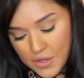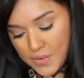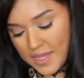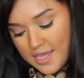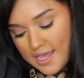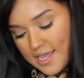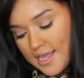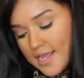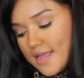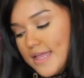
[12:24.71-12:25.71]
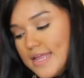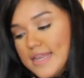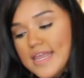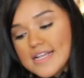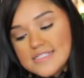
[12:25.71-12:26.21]
Okay,
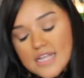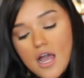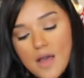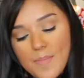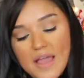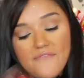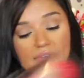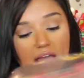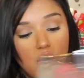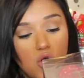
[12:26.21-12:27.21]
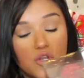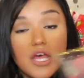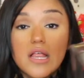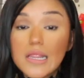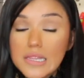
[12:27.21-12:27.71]
next up, I
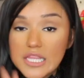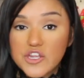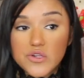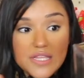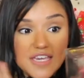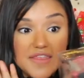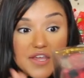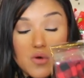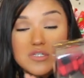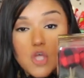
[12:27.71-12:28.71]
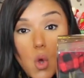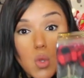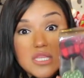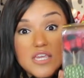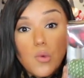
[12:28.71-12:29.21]
found literally there was
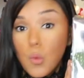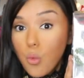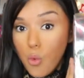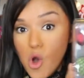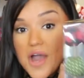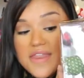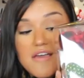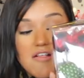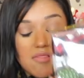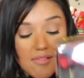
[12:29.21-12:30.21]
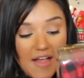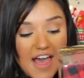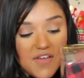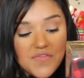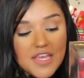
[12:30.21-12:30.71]
only one
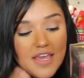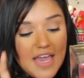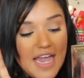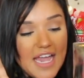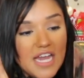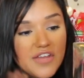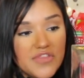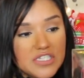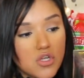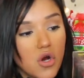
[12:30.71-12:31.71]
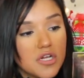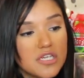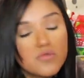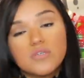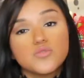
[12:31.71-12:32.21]
left. And this
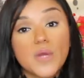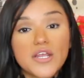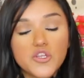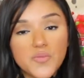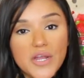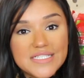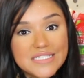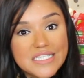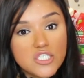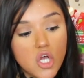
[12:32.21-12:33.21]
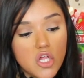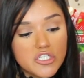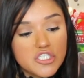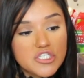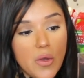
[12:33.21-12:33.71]
garland was regular price
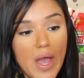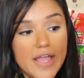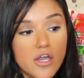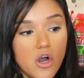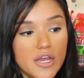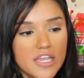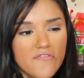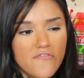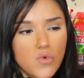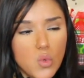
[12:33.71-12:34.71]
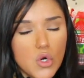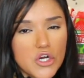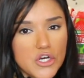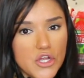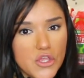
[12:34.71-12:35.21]
$10, so I got it
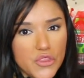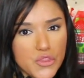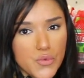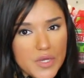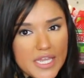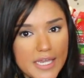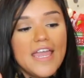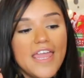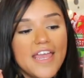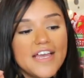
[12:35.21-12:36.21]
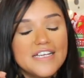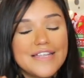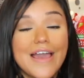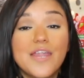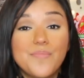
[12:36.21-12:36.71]
for three.
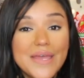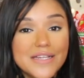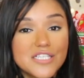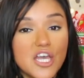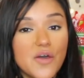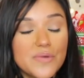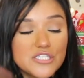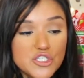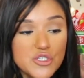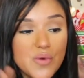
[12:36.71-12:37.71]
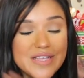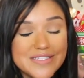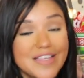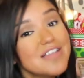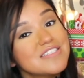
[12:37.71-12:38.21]
And I had picked up two
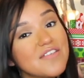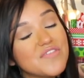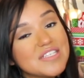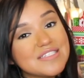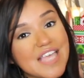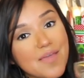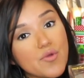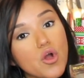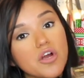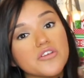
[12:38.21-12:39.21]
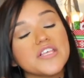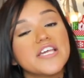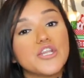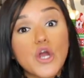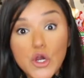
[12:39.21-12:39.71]
sets of the same
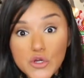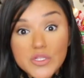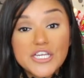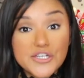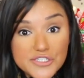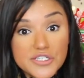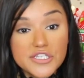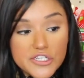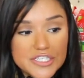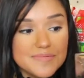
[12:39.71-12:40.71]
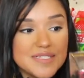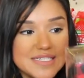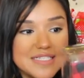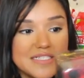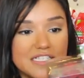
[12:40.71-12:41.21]
garland earlier during the Christmas
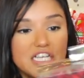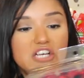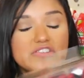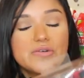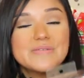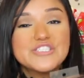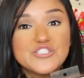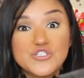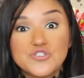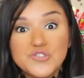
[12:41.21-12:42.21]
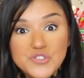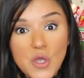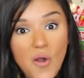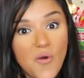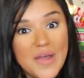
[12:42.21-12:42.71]
season, so I was just
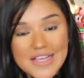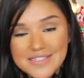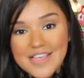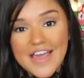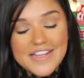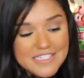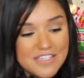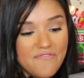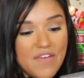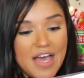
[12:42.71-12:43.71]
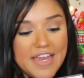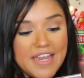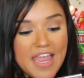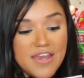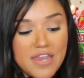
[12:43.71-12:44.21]
so excited to
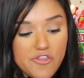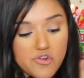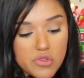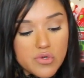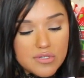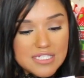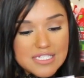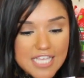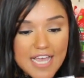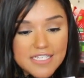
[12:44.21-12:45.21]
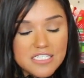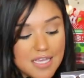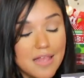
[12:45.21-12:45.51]
find another little set.